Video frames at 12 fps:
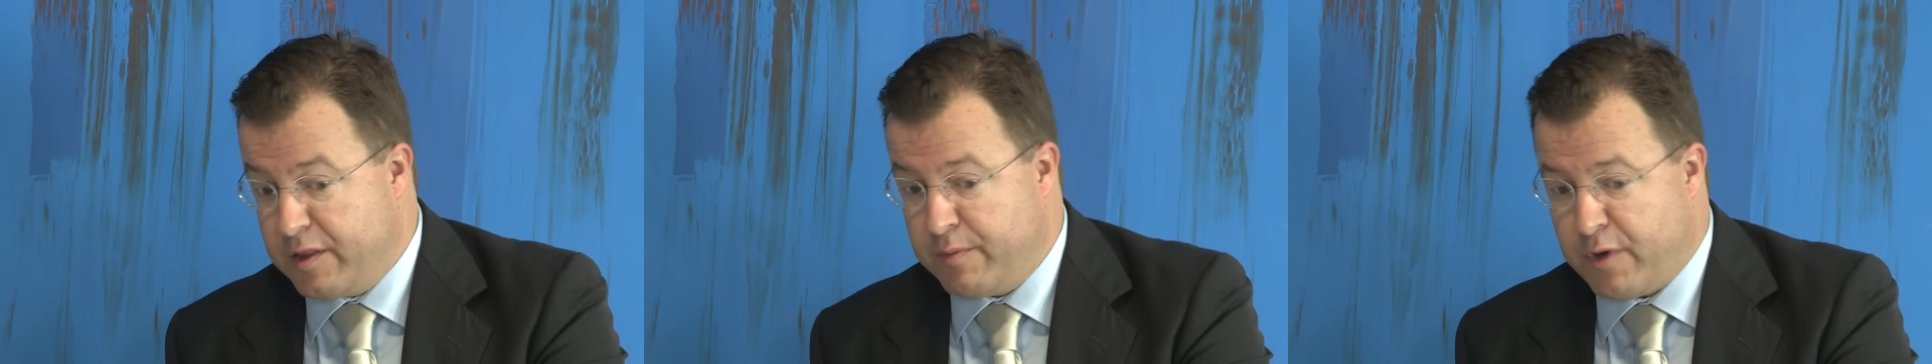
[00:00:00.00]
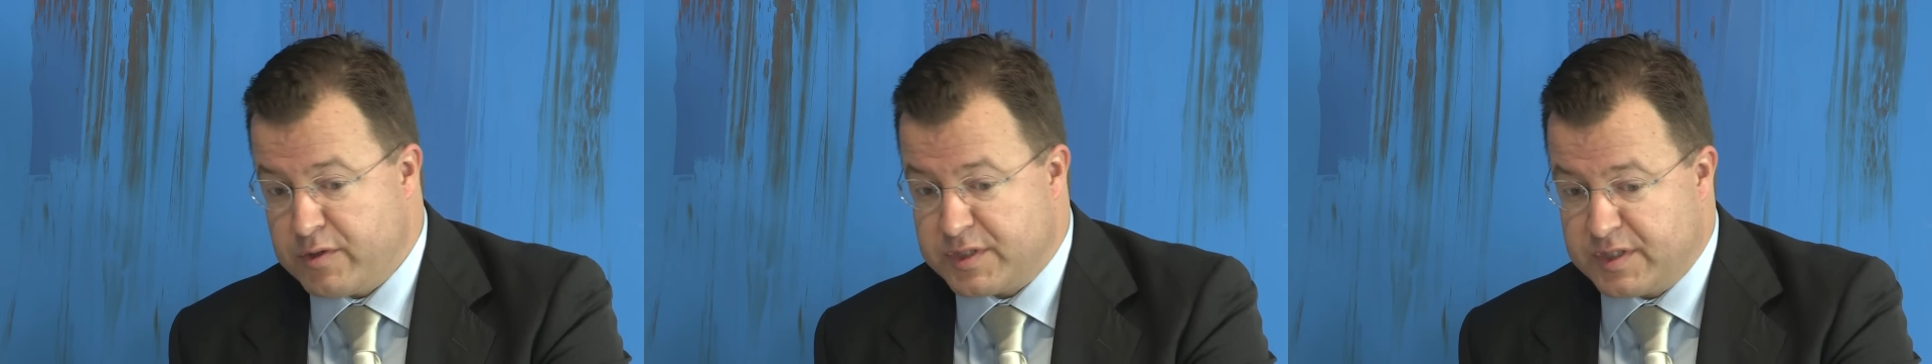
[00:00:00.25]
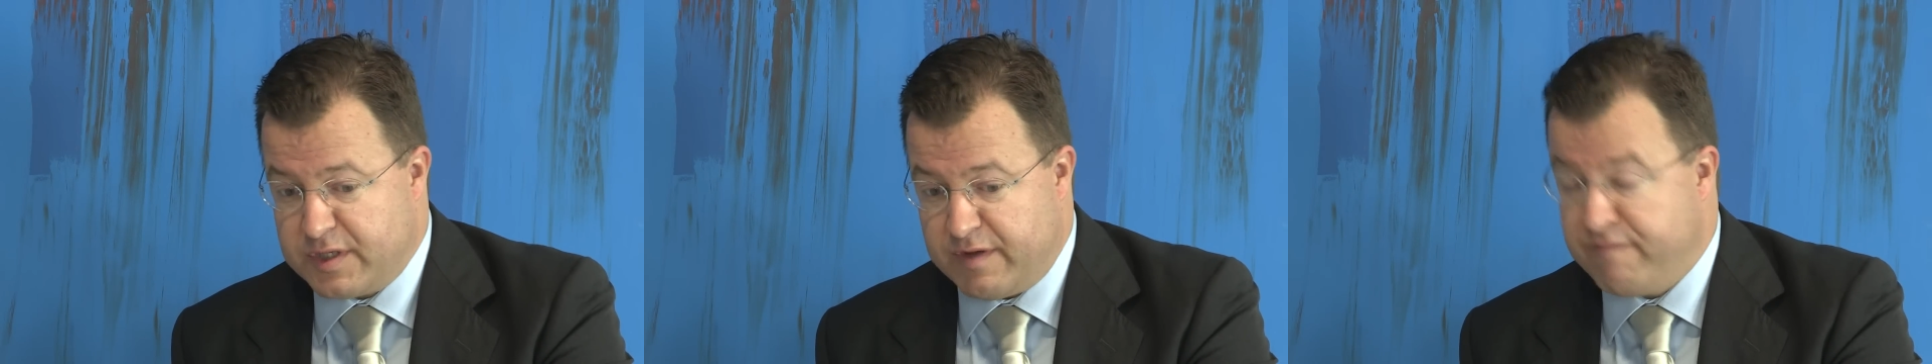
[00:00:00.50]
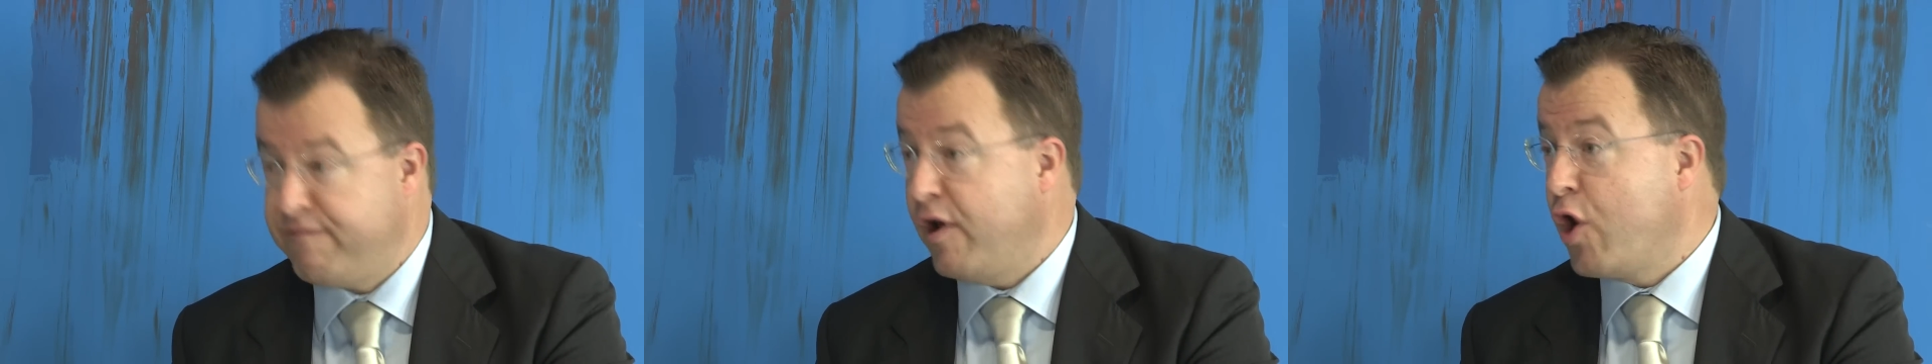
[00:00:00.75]
the most uh,
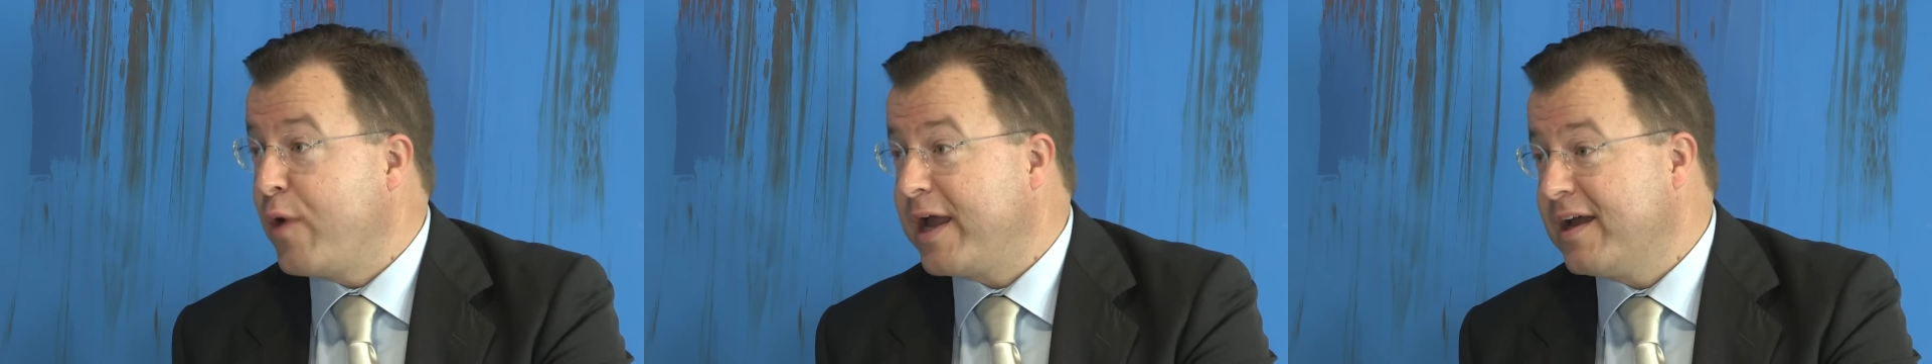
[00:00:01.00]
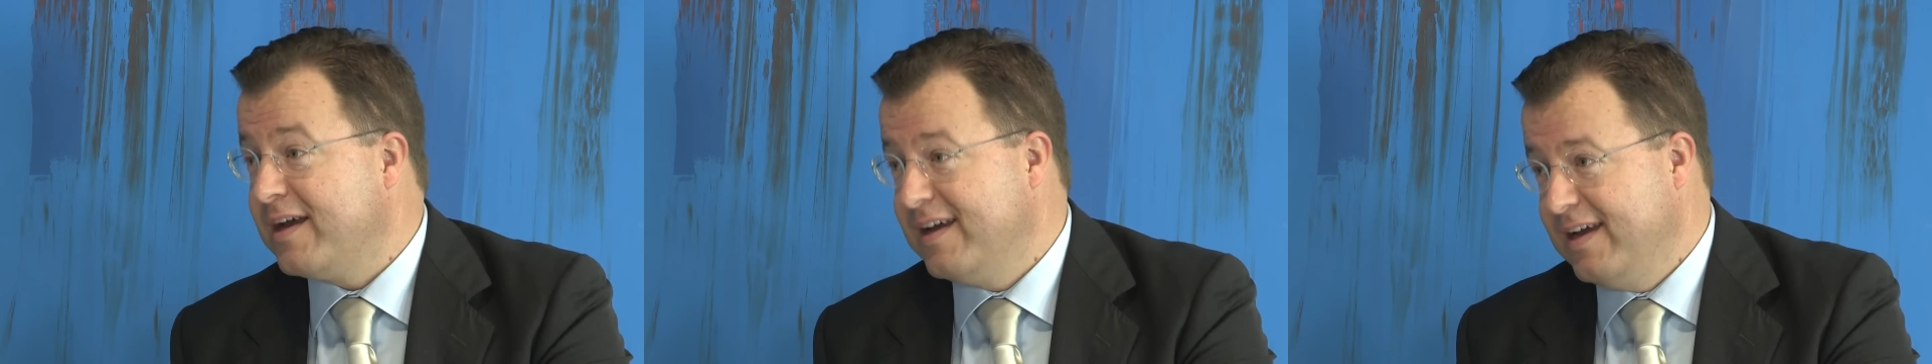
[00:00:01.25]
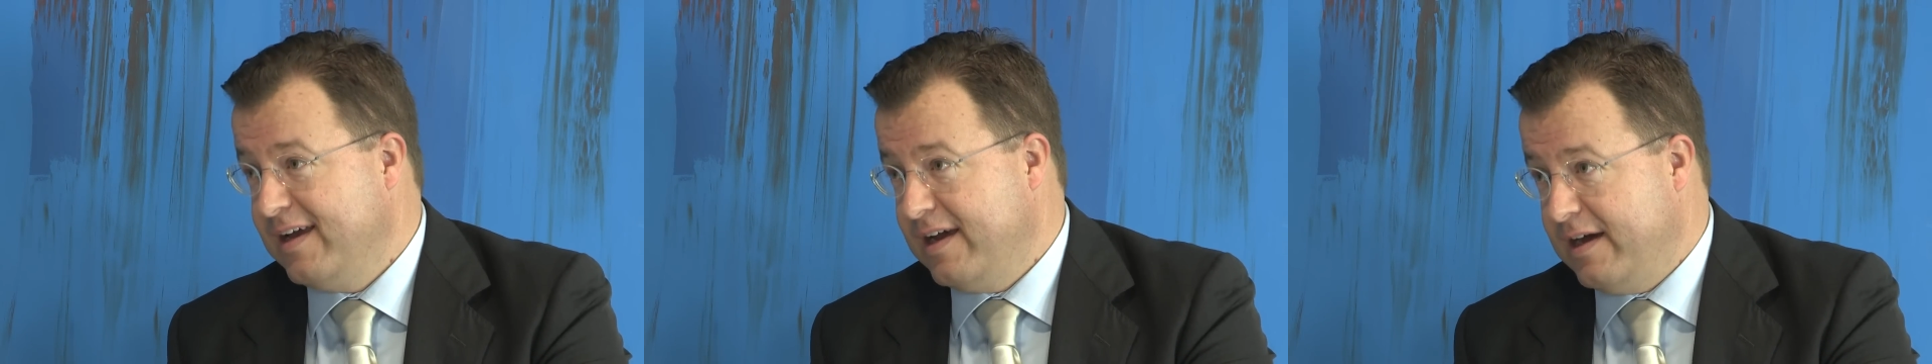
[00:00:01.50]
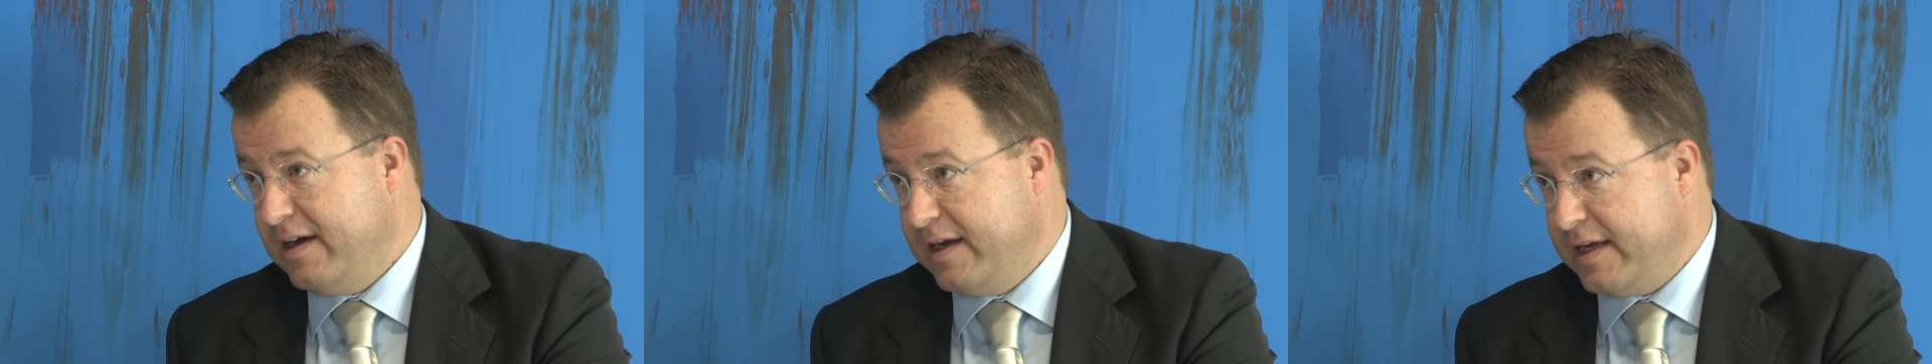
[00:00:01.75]
following mm -hmm.